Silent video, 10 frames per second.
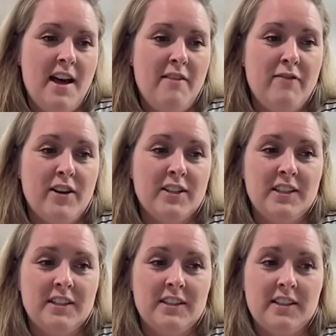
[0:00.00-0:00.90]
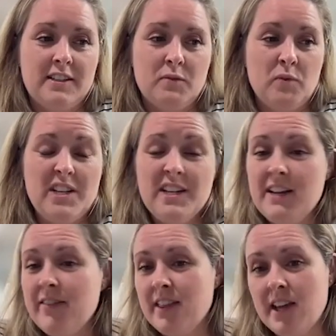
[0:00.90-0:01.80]
versus we didn't
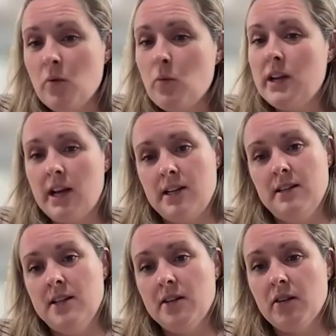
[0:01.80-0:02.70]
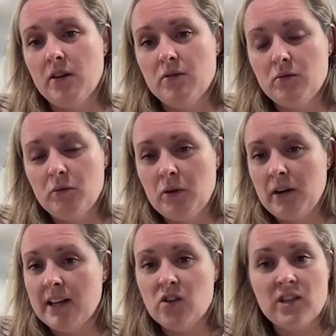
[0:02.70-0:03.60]
even think we'd get to 0. We were
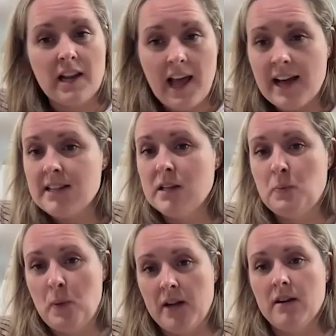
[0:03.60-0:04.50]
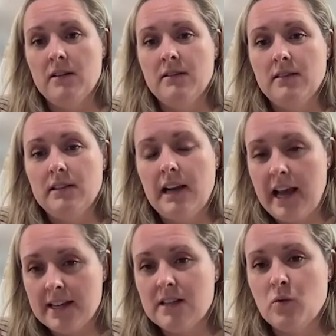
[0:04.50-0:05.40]
like, just less is better.
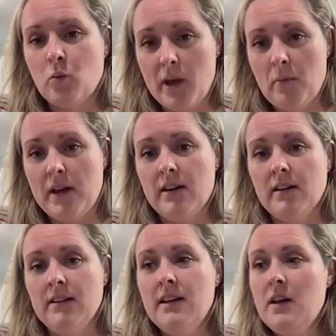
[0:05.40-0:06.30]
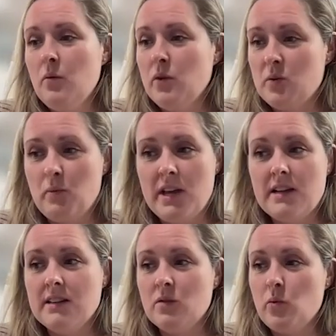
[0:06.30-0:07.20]
Less is way better, which
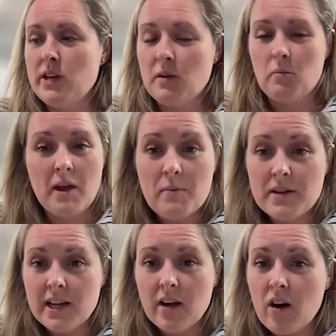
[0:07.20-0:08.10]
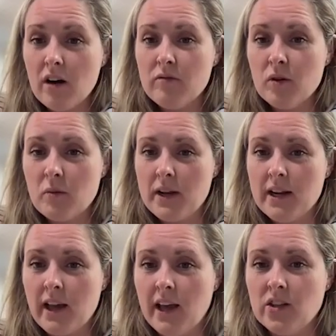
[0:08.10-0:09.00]
means we can maybe take off one
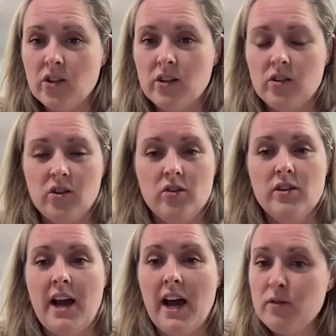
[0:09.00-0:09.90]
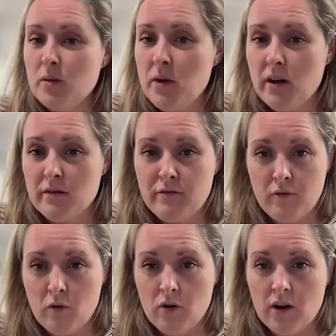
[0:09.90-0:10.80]
medication. She doesn't have to be on
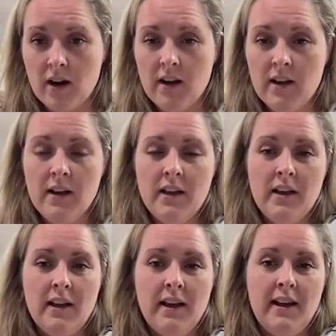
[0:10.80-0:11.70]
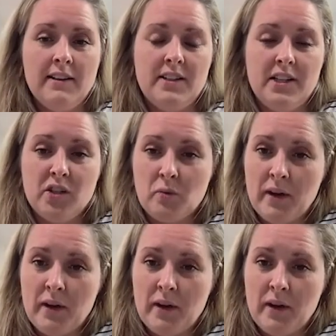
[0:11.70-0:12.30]
4 seizure